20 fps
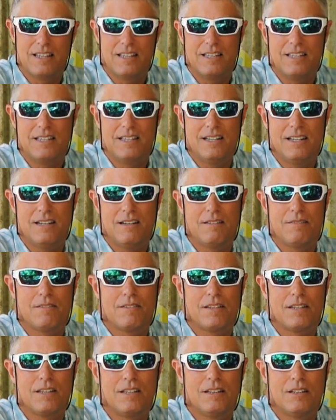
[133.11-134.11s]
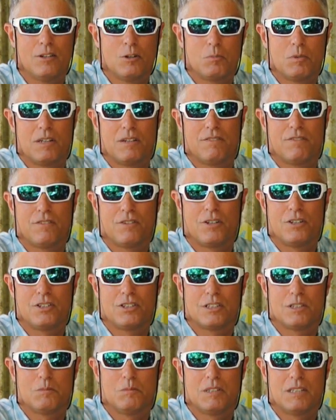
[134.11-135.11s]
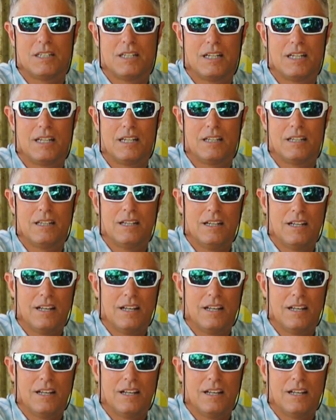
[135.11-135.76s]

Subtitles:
the little bit of footage at the beginning,